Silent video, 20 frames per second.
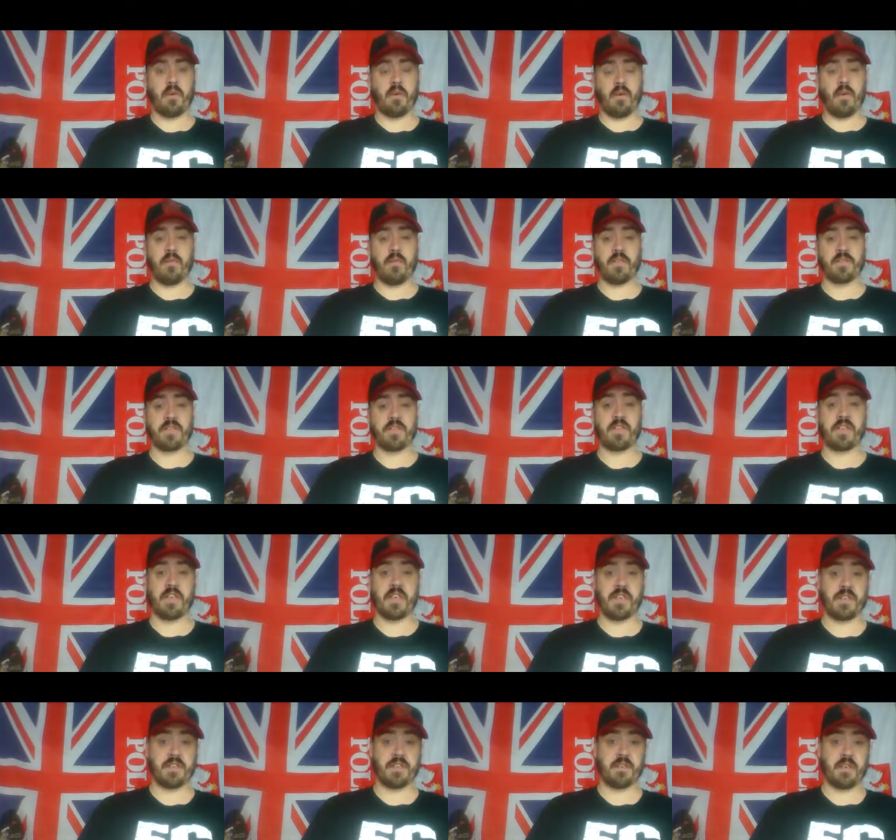obviously
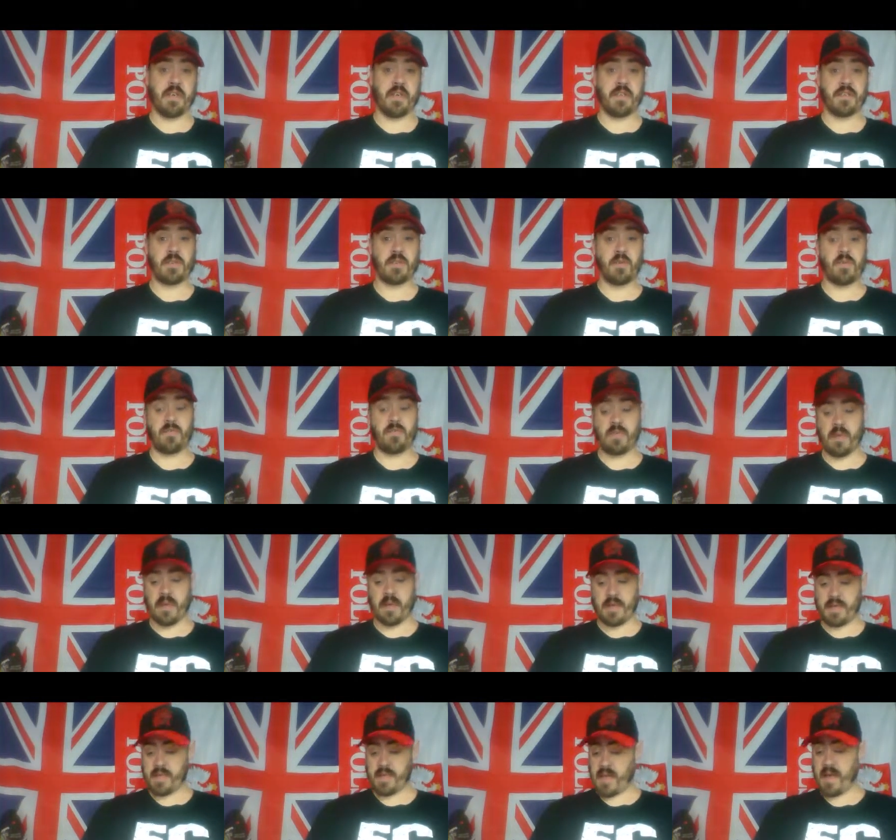she's into them,
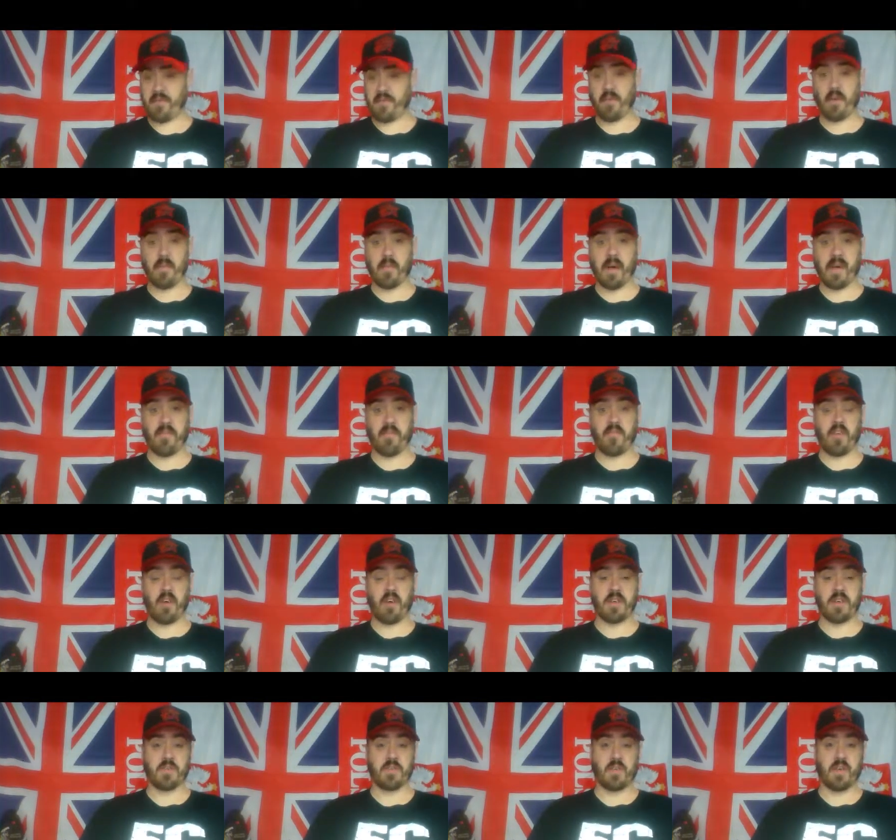and I've got my
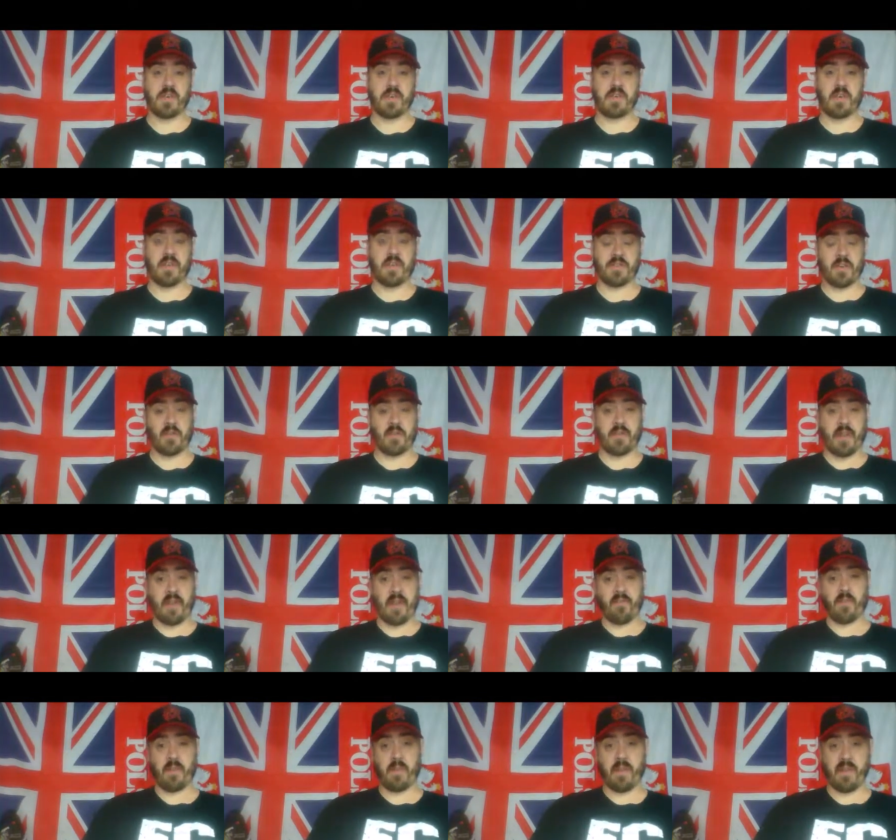first, which has already
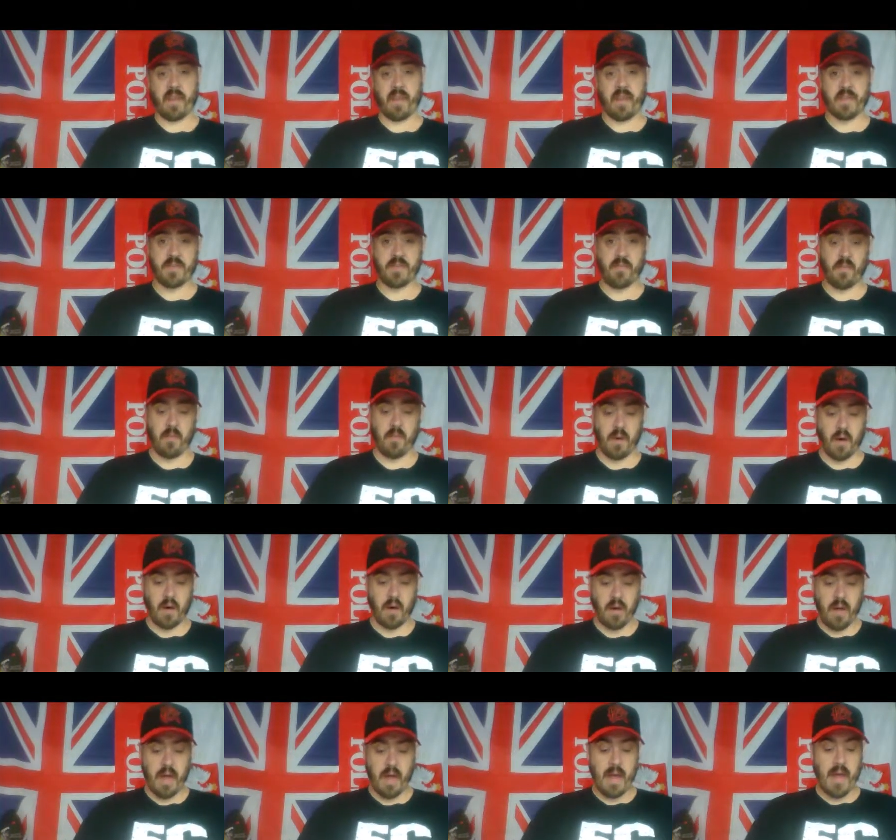given me the itch for
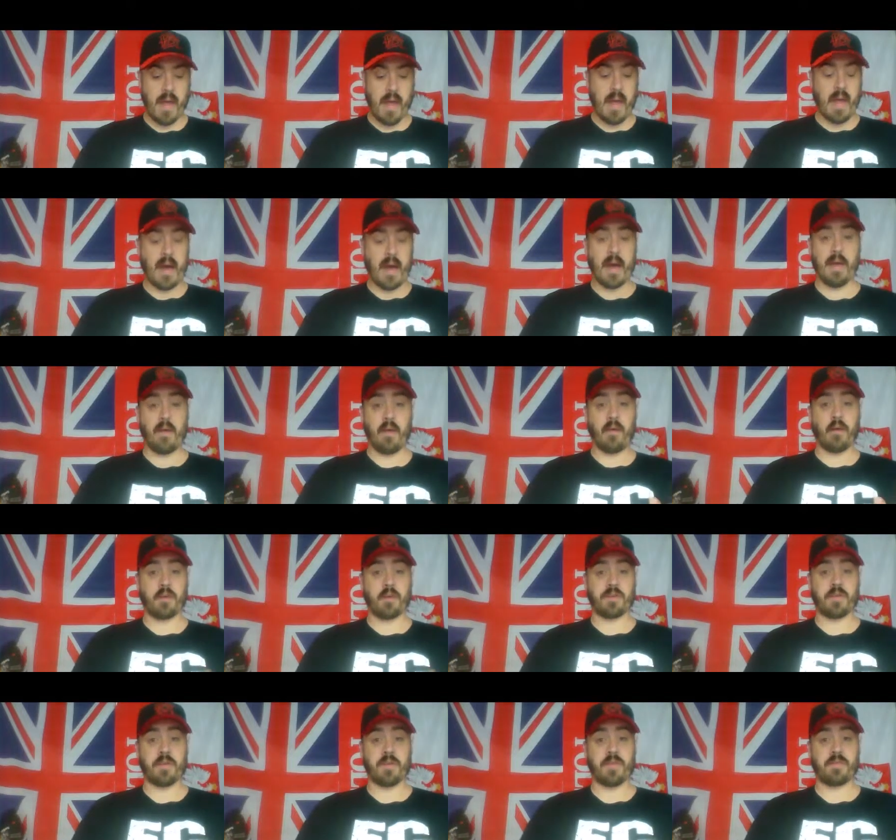more. And I would
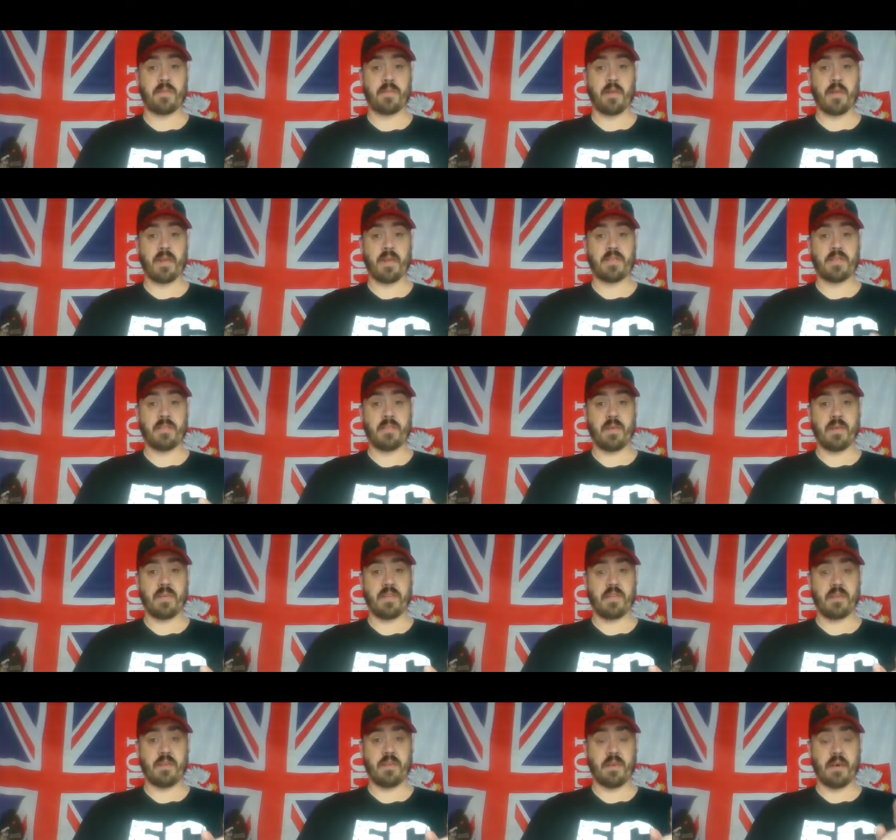also at this point like to
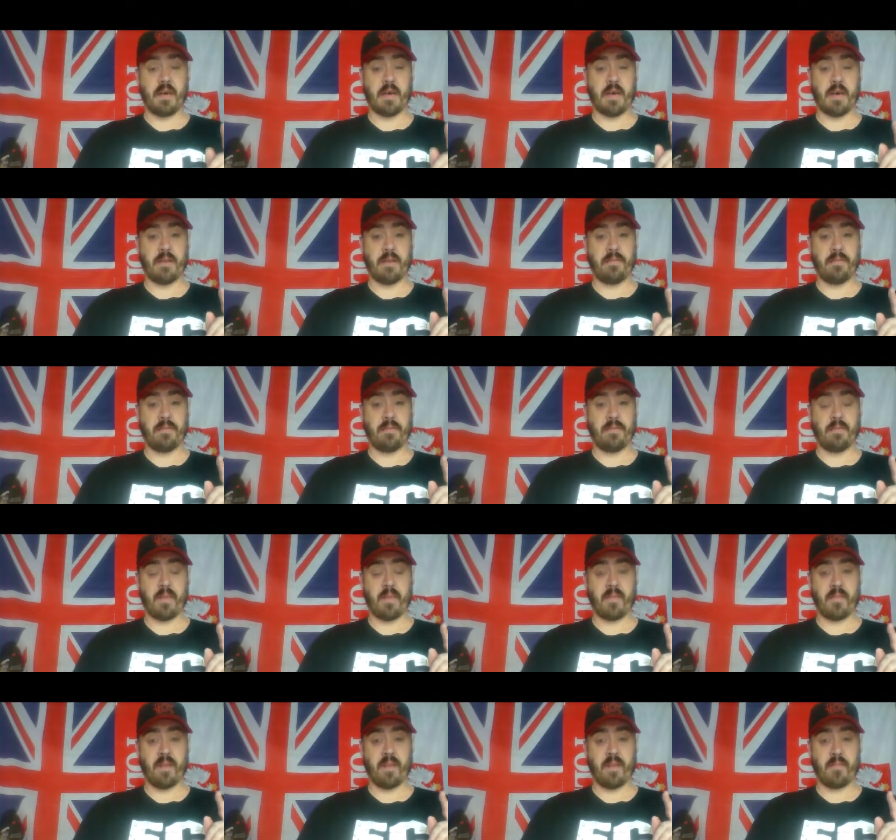mention my
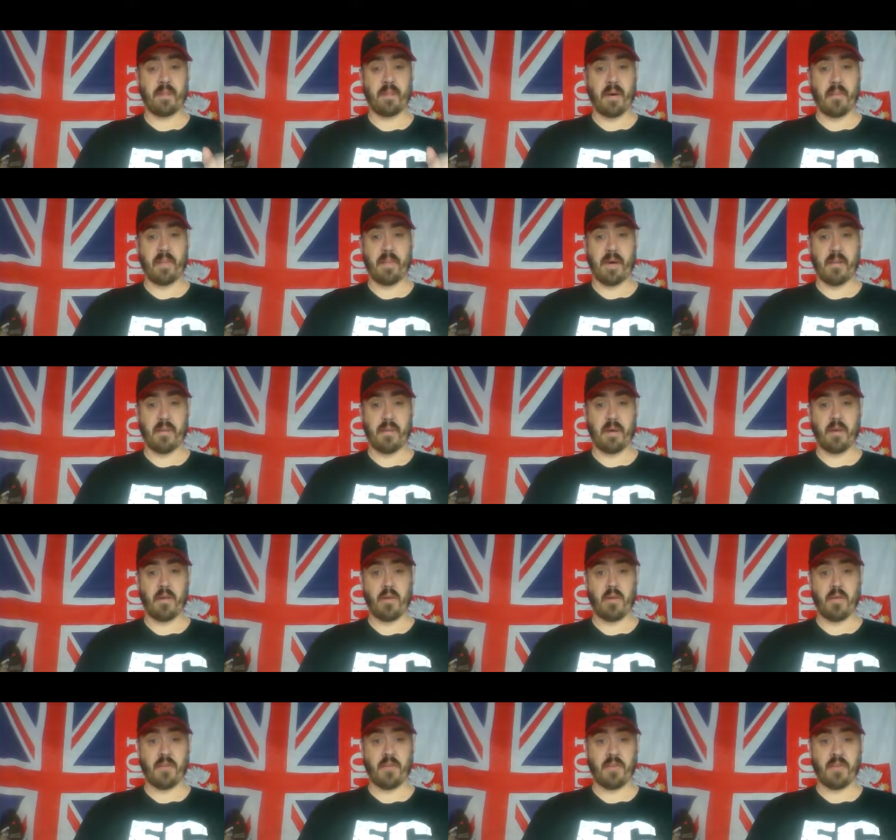friend Beltmark Bill
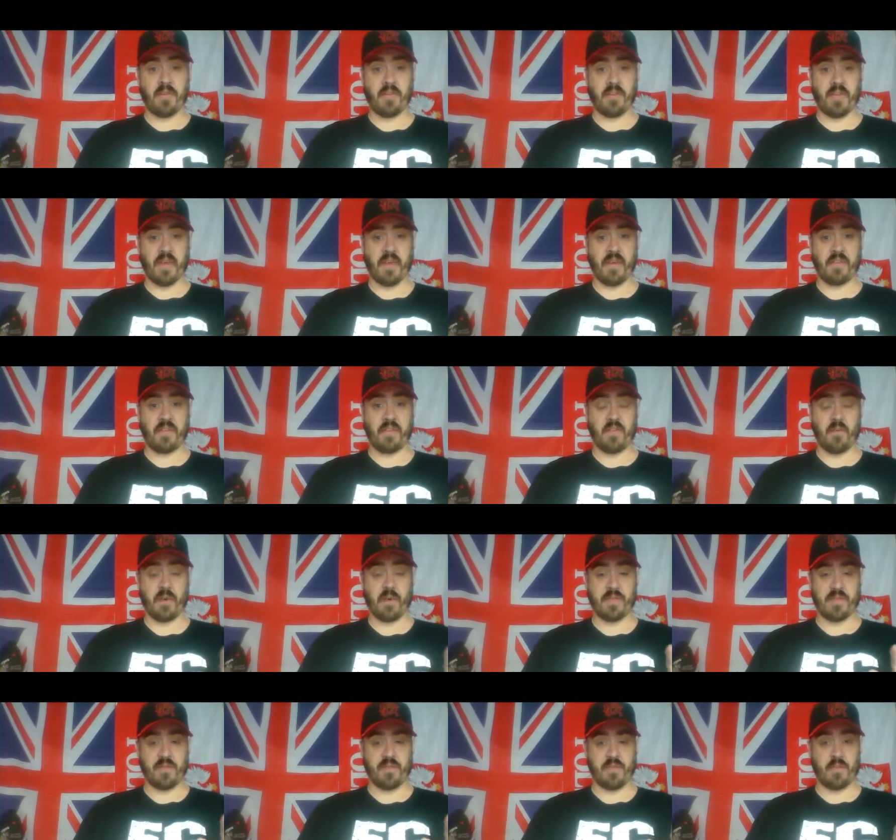over in the States, who
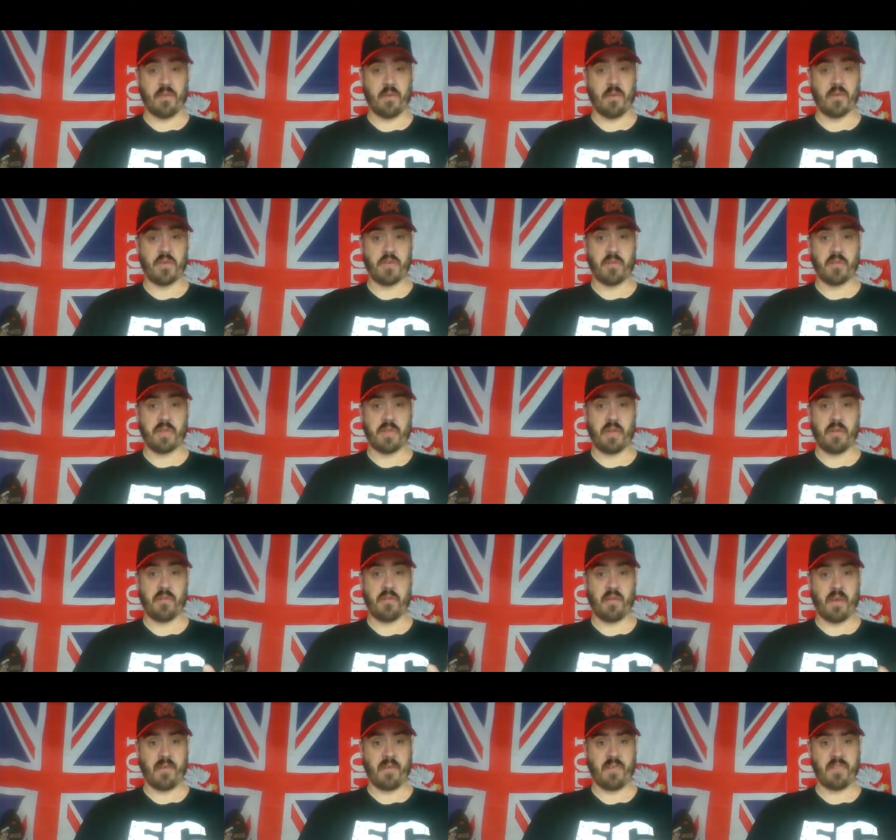has his own YouTube channel.
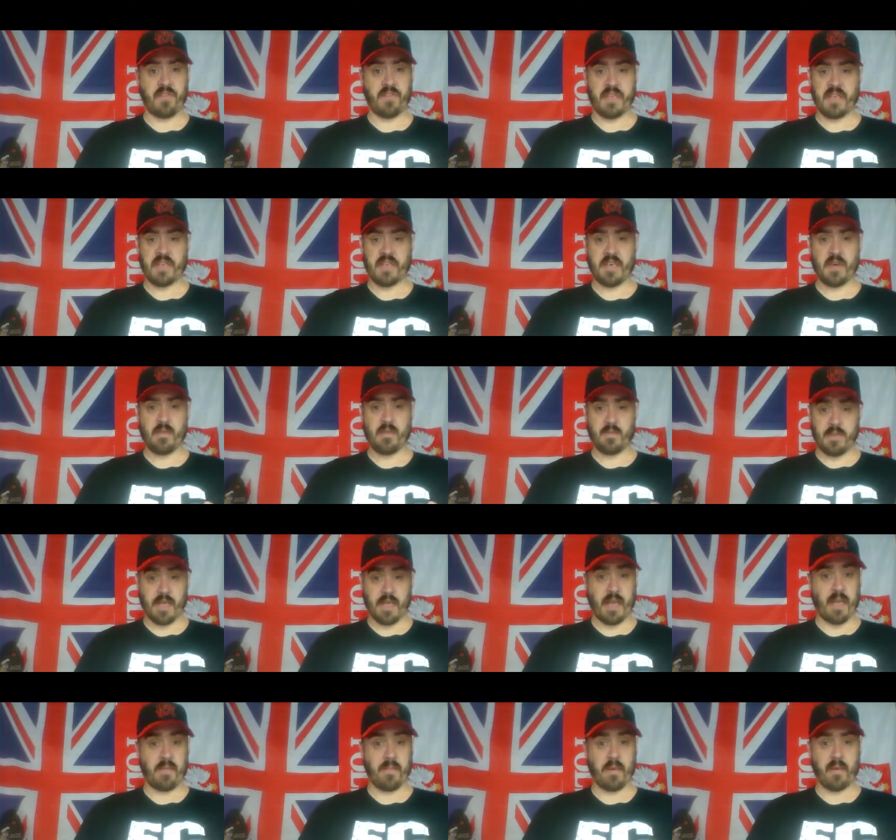If you haven't checked it out,
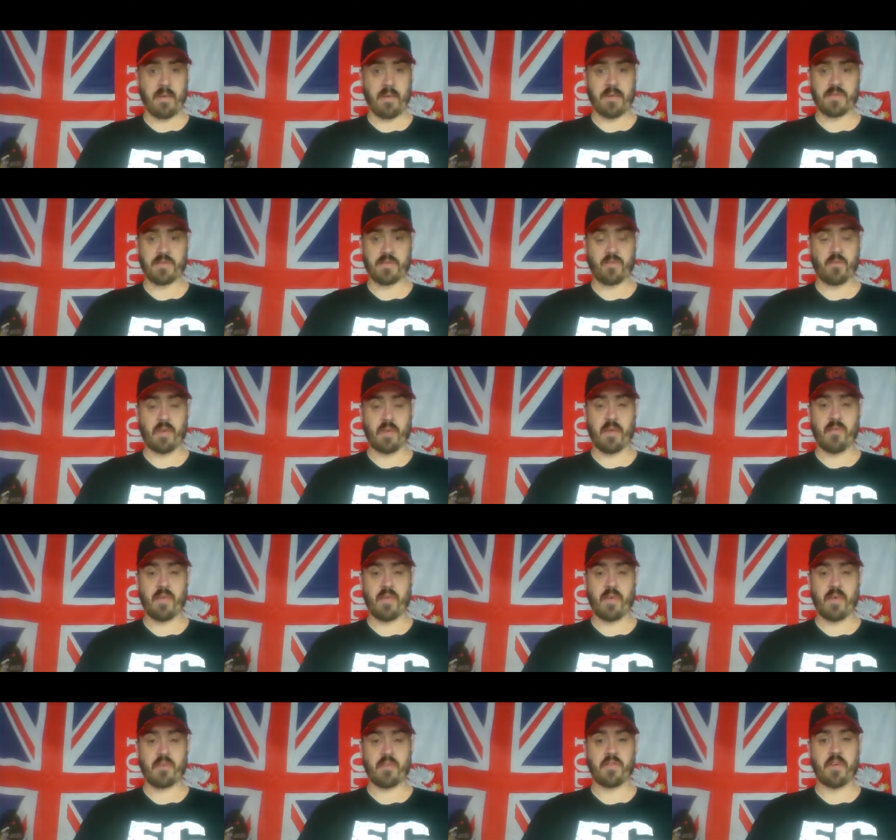check him out. He does some great
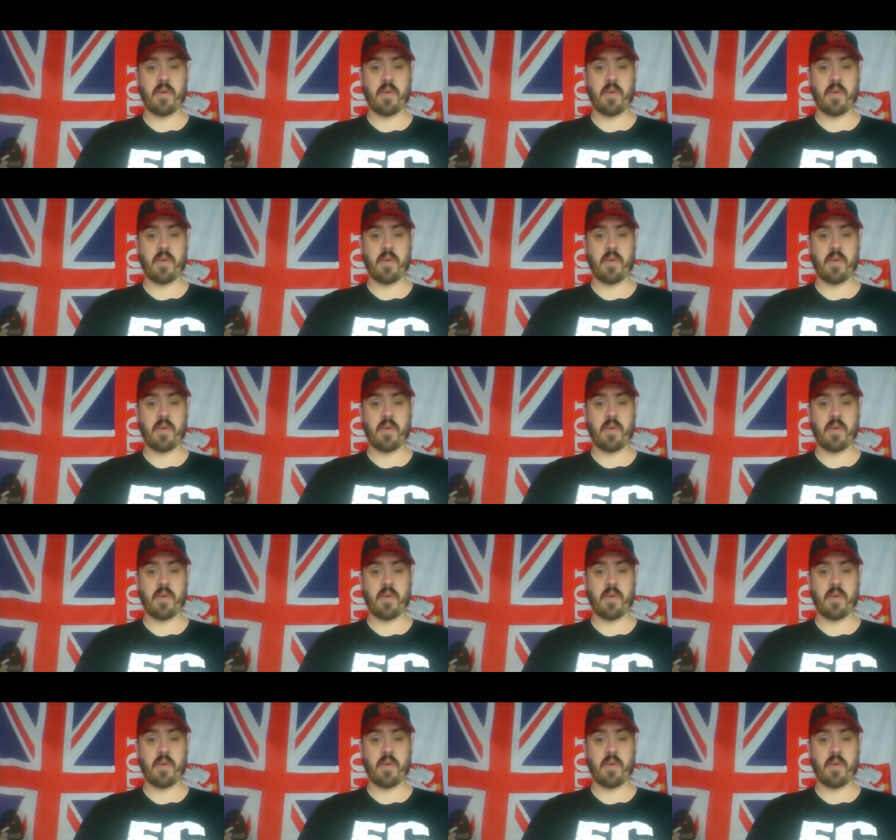videos.